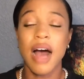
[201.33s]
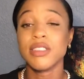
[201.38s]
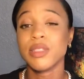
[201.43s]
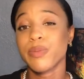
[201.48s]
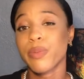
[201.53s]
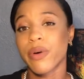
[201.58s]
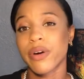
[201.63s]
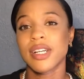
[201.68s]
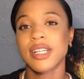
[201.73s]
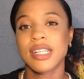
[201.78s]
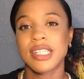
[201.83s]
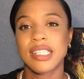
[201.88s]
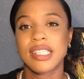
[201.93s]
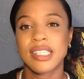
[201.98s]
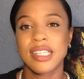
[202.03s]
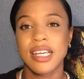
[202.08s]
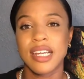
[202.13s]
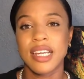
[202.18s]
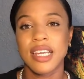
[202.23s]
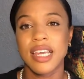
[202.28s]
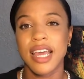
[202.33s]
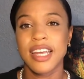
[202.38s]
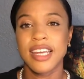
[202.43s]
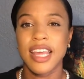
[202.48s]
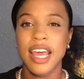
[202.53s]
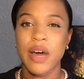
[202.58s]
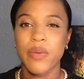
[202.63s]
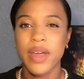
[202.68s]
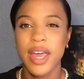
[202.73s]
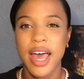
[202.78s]
I was born in a city, and
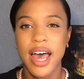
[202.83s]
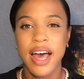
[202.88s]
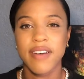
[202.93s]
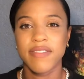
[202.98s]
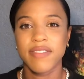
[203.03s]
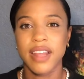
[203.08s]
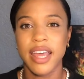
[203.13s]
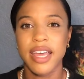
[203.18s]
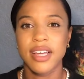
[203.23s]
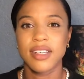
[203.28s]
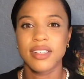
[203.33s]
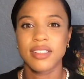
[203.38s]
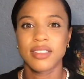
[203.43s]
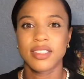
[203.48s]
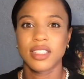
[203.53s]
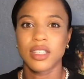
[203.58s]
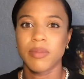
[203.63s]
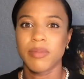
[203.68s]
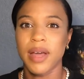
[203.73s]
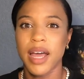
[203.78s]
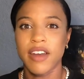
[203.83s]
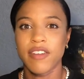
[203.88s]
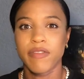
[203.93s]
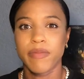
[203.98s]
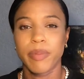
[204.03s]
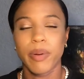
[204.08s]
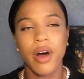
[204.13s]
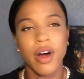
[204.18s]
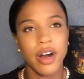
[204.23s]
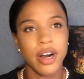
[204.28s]
yeah, we have like some kind of
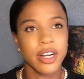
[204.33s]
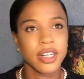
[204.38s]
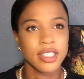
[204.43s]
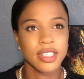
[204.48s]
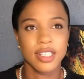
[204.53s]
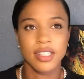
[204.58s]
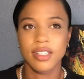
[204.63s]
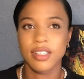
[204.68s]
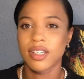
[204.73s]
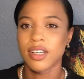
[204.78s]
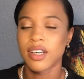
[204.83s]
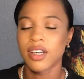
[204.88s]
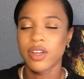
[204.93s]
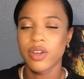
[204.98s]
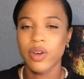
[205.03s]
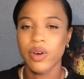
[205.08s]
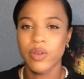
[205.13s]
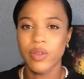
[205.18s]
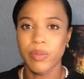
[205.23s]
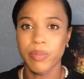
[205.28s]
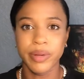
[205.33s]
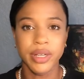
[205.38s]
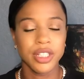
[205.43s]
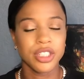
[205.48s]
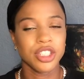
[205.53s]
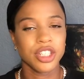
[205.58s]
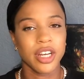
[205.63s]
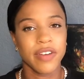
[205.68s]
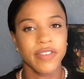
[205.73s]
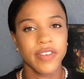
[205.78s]
parks and, you know, the
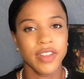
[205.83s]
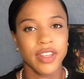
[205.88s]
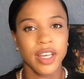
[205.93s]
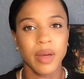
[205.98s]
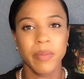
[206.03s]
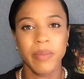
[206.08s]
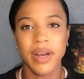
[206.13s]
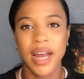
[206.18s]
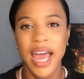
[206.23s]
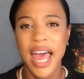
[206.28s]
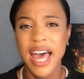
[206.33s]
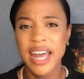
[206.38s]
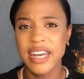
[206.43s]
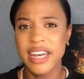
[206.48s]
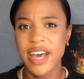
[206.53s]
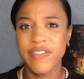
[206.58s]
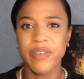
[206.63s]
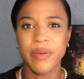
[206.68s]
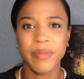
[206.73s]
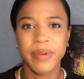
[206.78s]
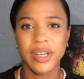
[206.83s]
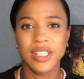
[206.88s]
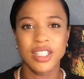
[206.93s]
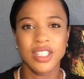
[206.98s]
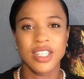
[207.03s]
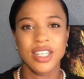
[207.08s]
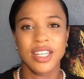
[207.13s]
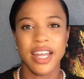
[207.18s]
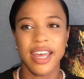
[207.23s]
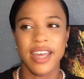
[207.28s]
beach and everything, but I had never been
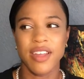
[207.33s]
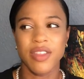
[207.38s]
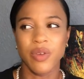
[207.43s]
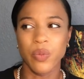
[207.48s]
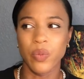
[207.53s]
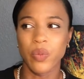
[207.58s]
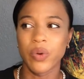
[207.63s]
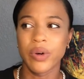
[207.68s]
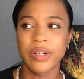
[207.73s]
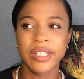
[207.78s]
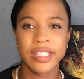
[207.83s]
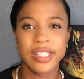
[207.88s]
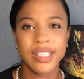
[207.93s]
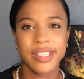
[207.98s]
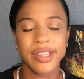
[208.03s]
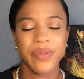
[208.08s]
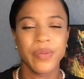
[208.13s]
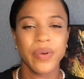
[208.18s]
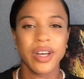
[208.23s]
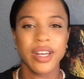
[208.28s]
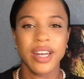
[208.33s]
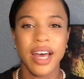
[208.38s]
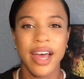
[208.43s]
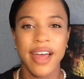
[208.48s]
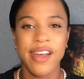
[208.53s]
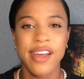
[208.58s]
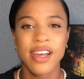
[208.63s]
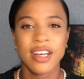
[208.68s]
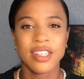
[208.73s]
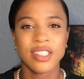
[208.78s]
into like the woods and
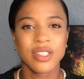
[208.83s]
whatnot.